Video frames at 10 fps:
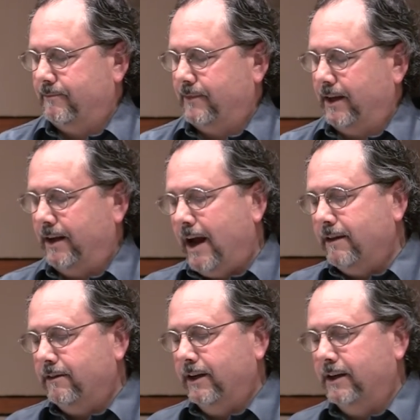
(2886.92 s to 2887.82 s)
And I
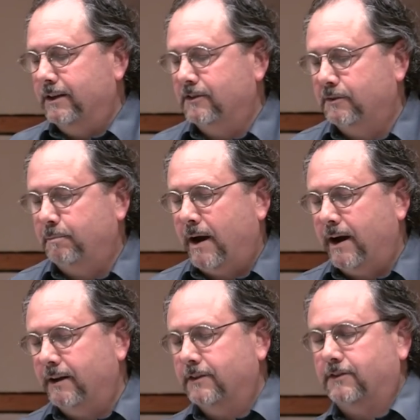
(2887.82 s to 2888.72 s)
think it
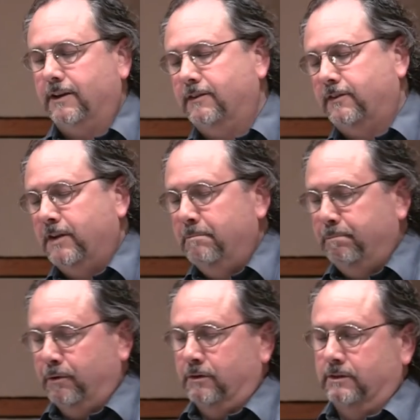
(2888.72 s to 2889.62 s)
inspires a
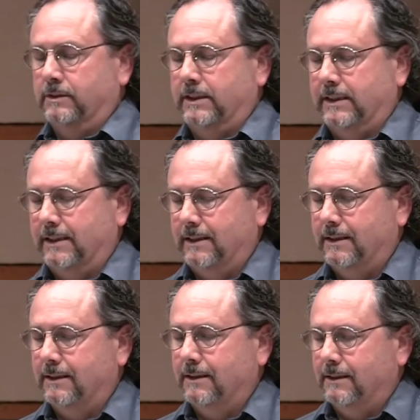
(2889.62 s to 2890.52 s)
simple
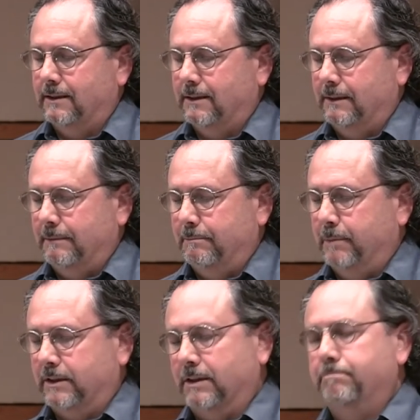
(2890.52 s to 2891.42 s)

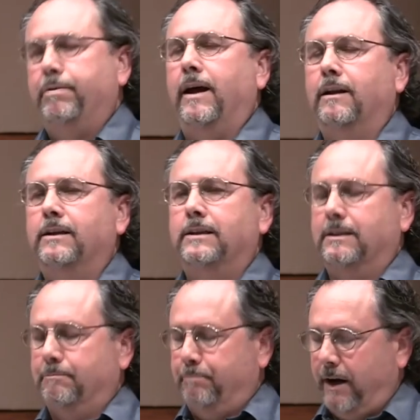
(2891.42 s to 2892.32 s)
but compelling
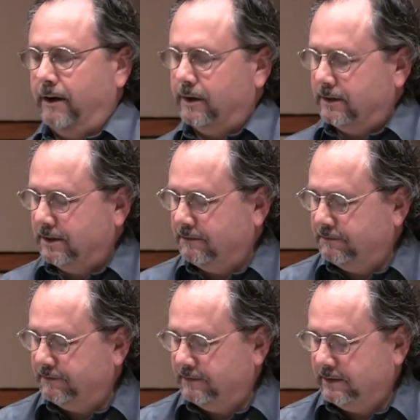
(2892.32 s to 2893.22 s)

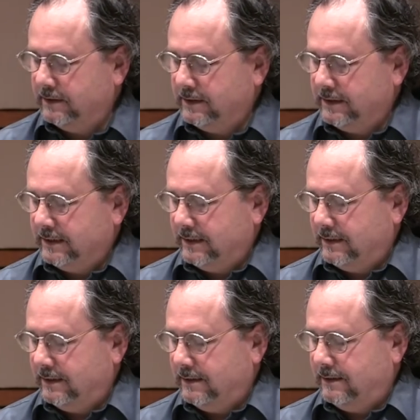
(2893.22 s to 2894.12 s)
imperative
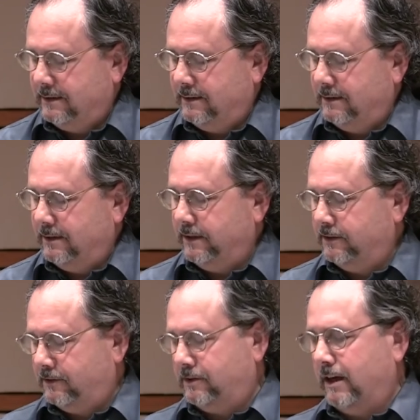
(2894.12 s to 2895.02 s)
that is
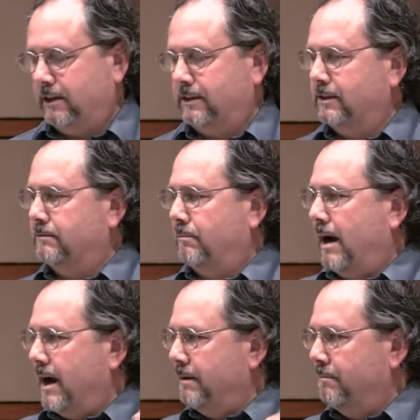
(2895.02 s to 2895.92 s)
stuck in
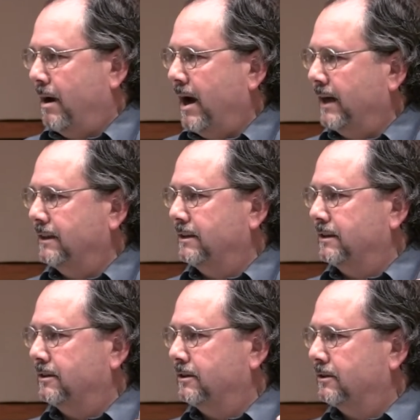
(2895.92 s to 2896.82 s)
my mind and